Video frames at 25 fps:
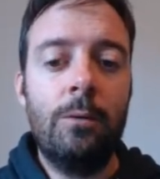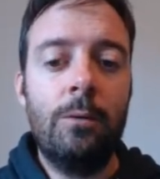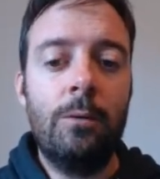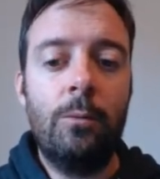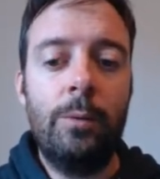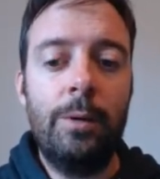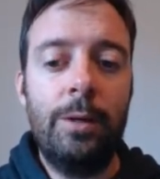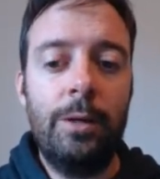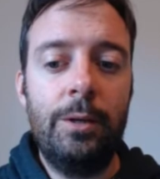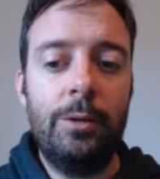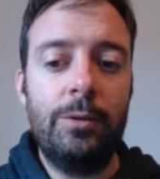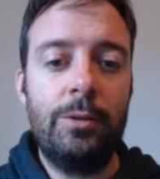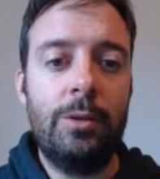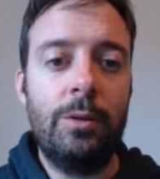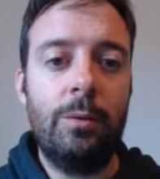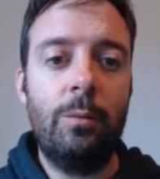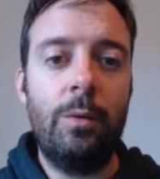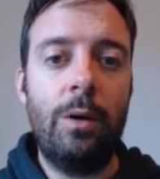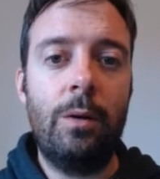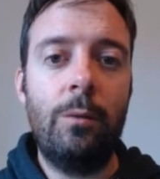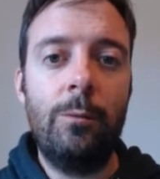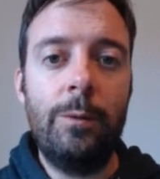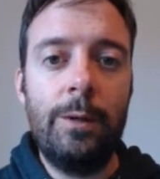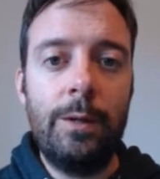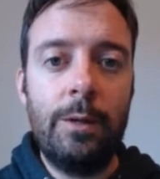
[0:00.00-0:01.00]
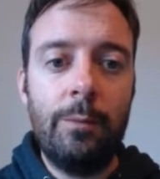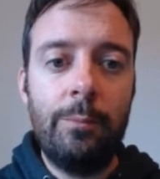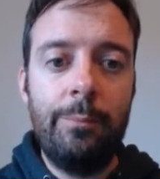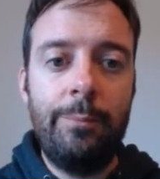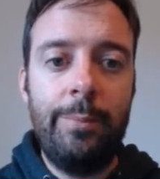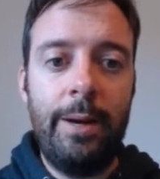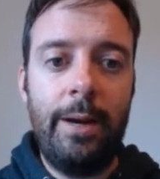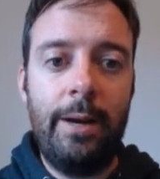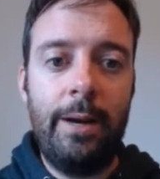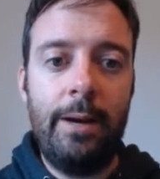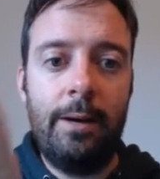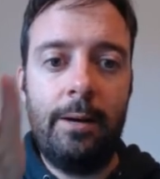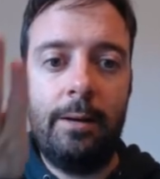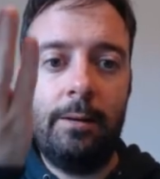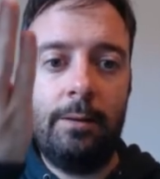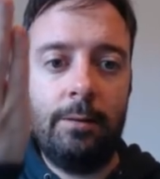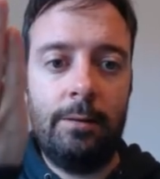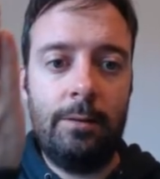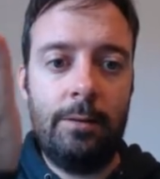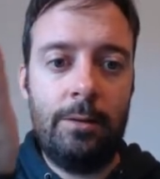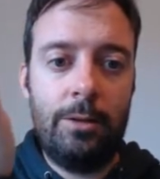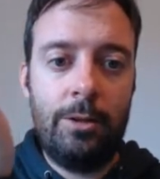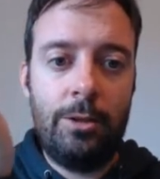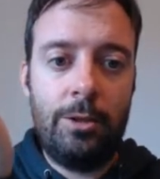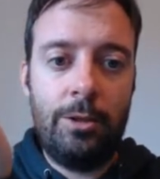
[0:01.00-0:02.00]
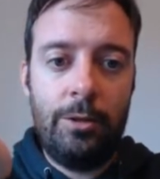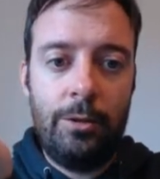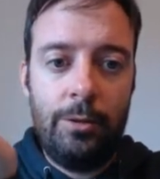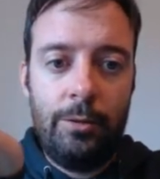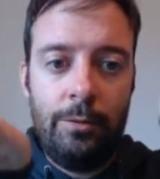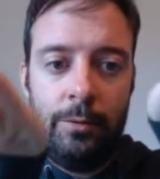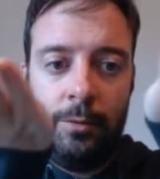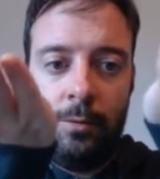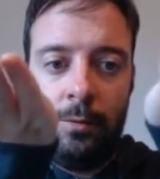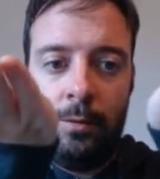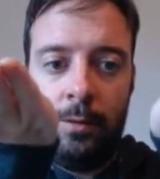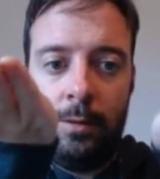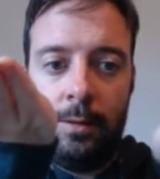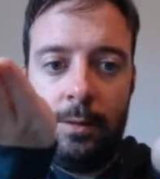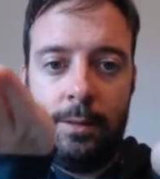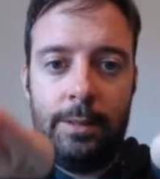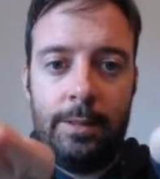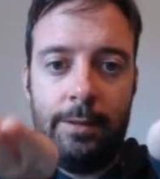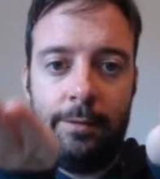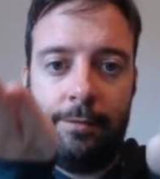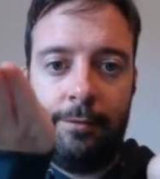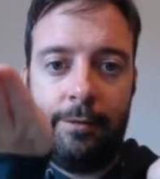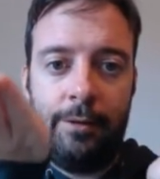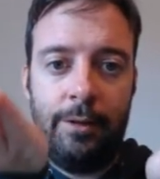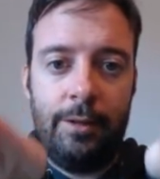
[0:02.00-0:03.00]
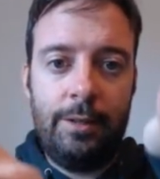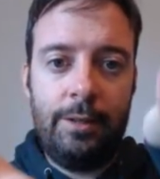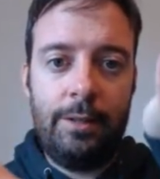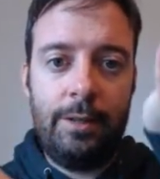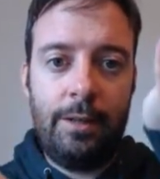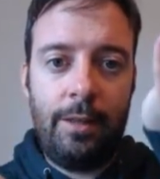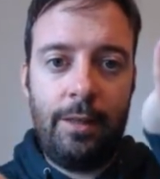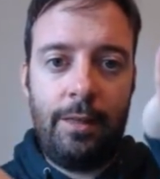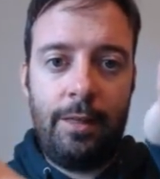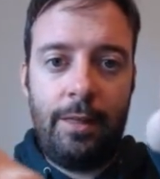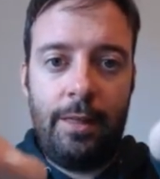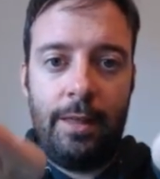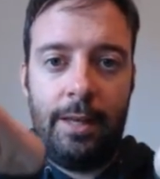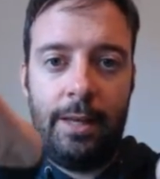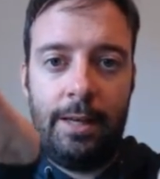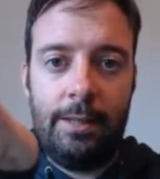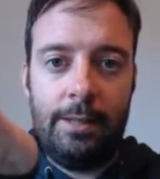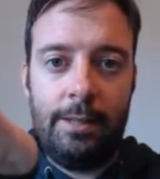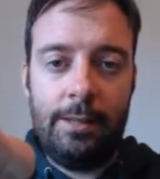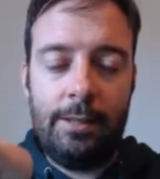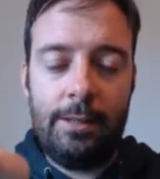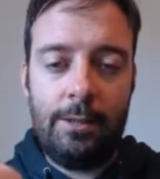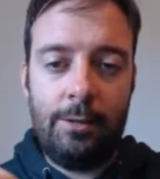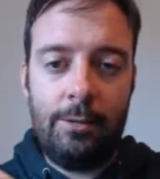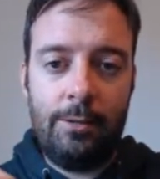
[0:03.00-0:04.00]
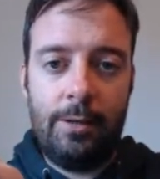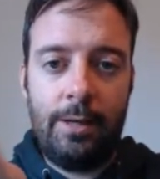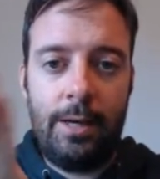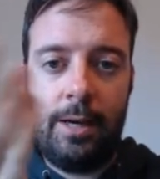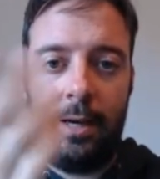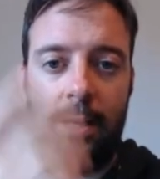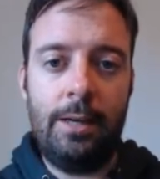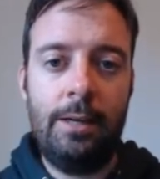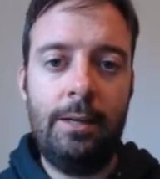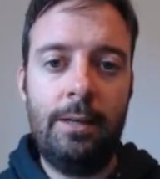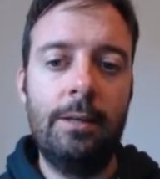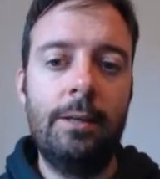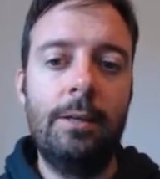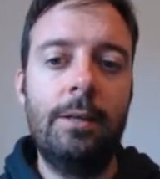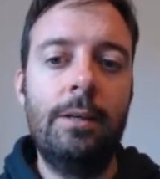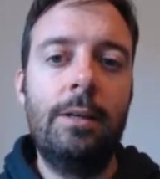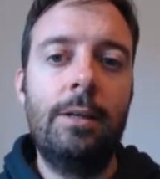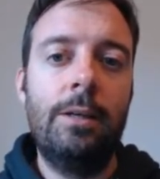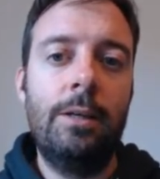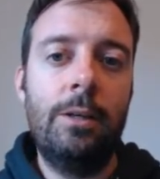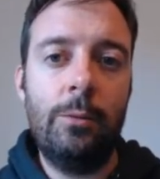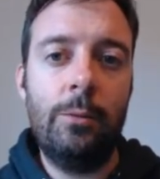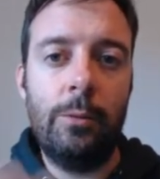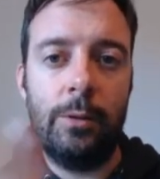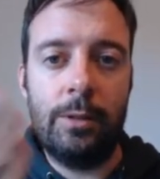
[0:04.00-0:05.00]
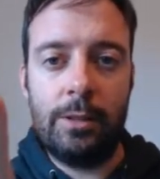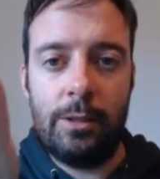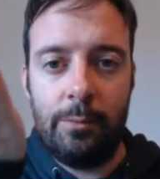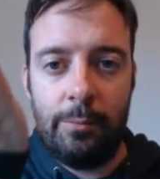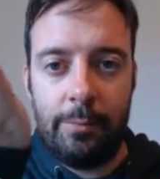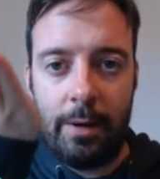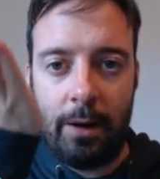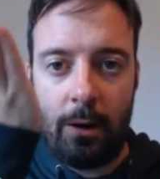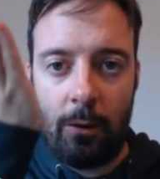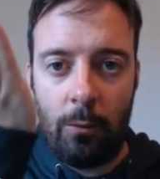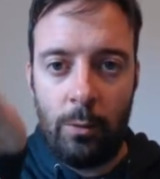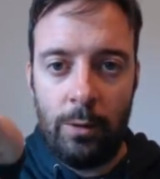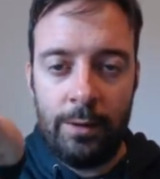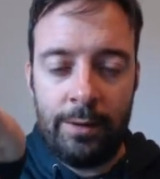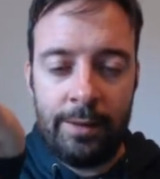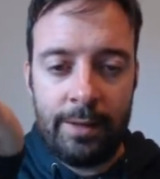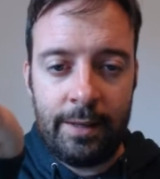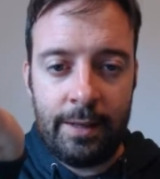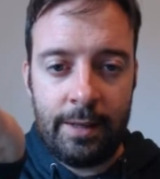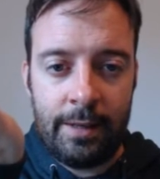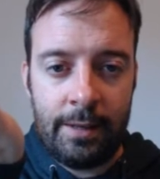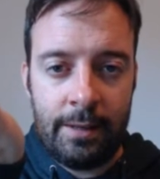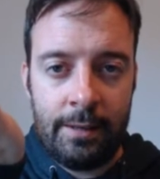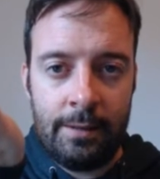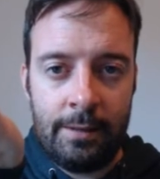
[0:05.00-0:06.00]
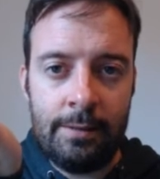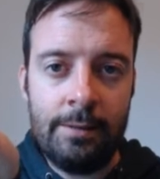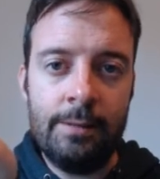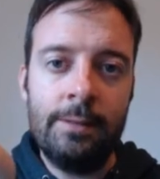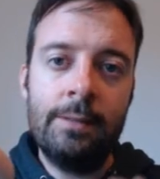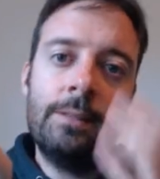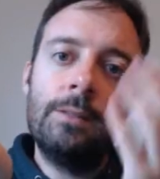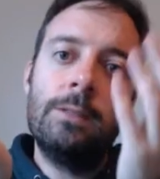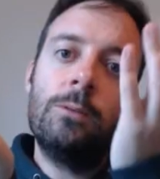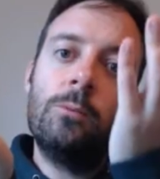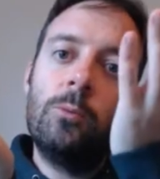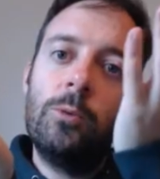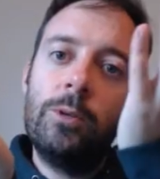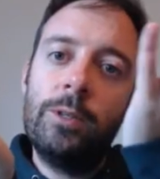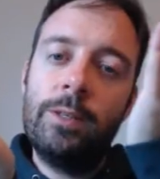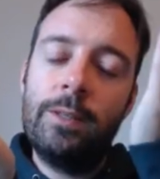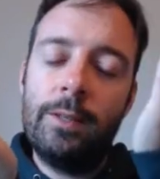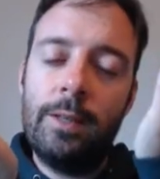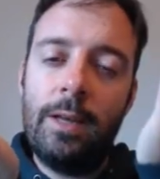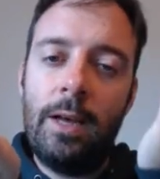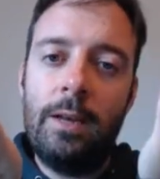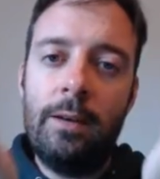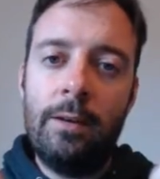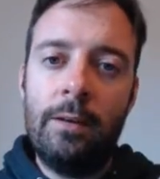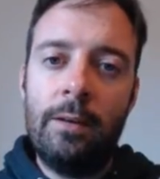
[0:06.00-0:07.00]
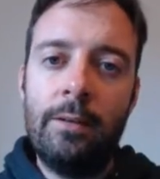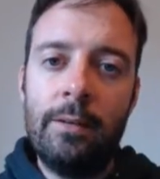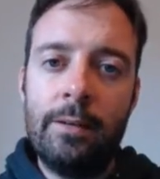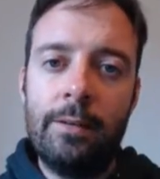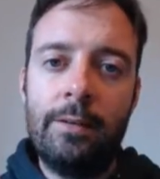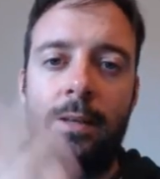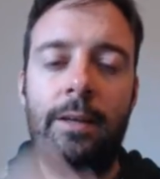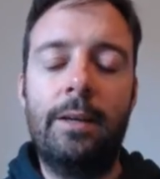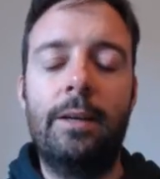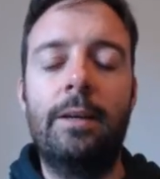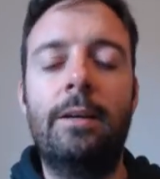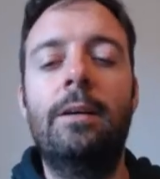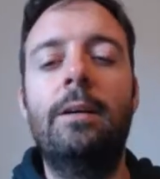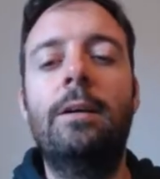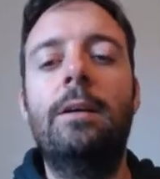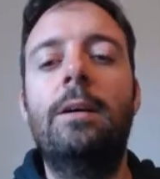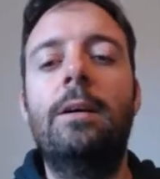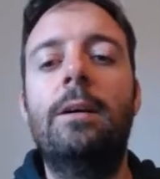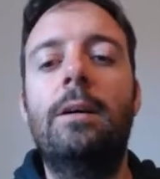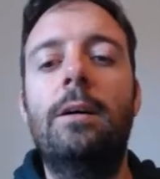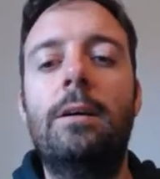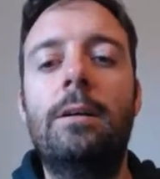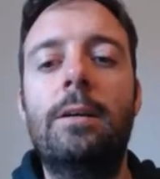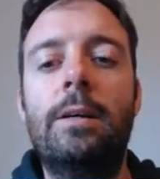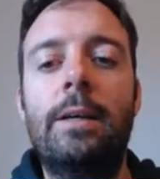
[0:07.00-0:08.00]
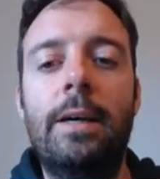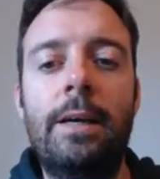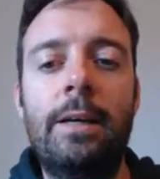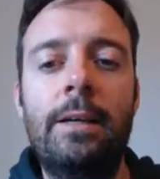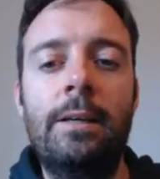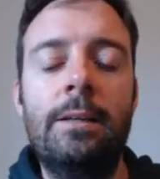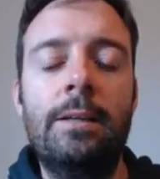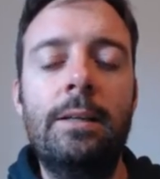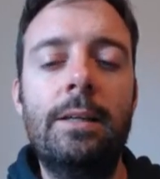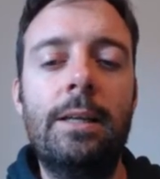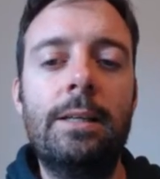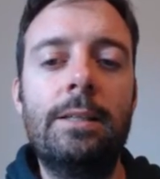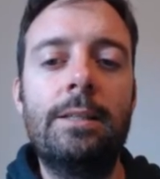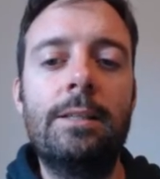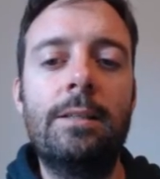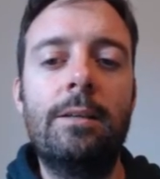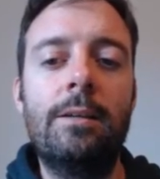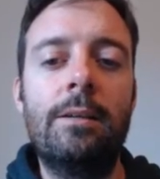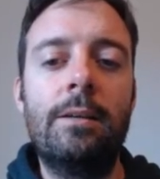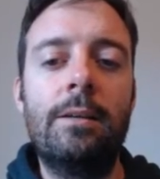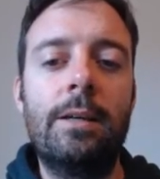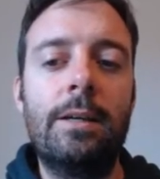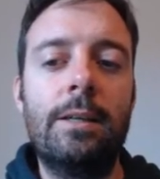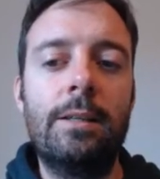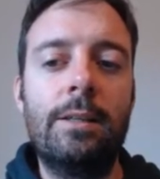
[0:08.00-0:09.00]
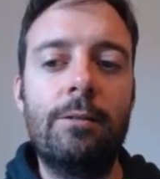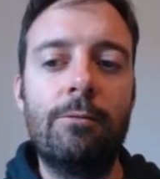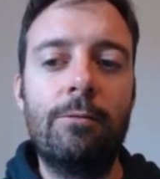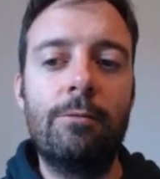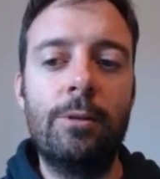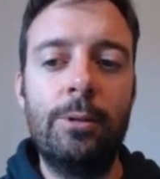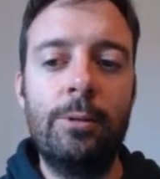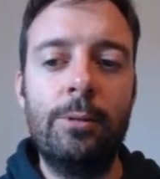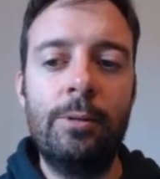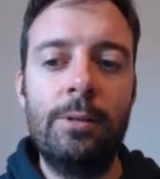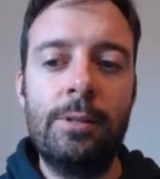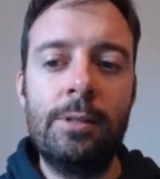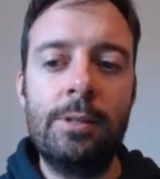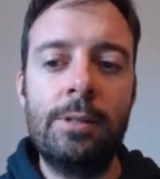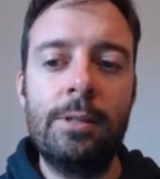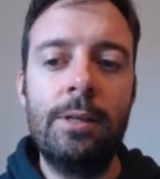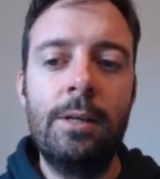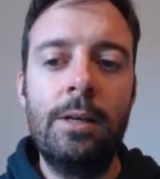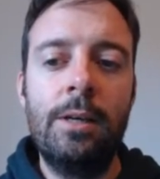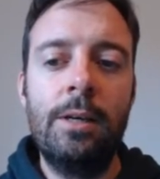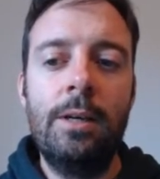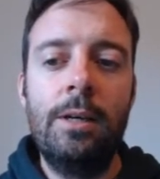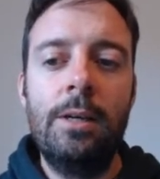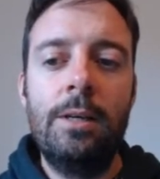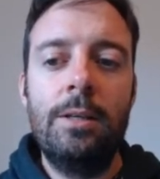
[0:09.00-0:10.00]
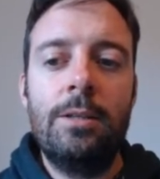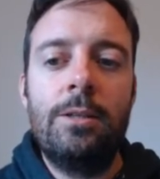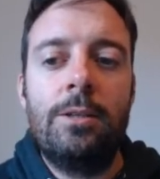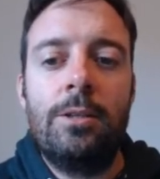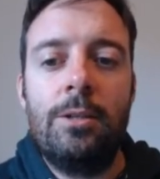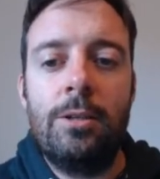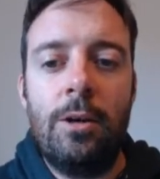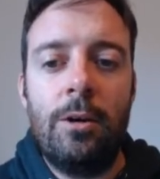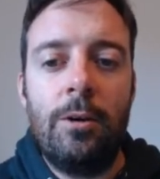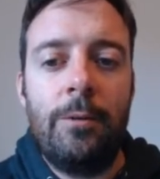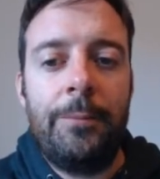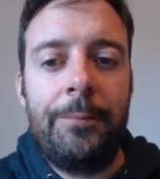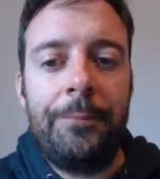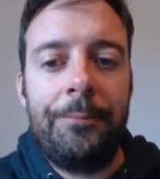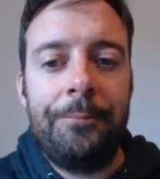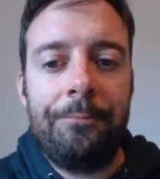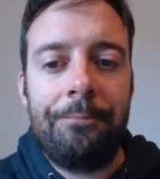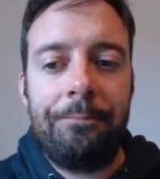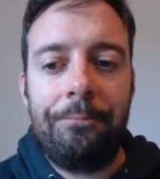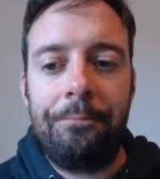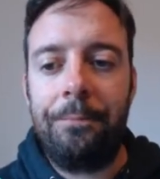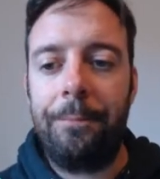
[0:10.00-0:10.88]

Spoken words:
We use them when we compare two different things. Okay, you want to compare one thing with another thing. Okay, let's look at the rules. So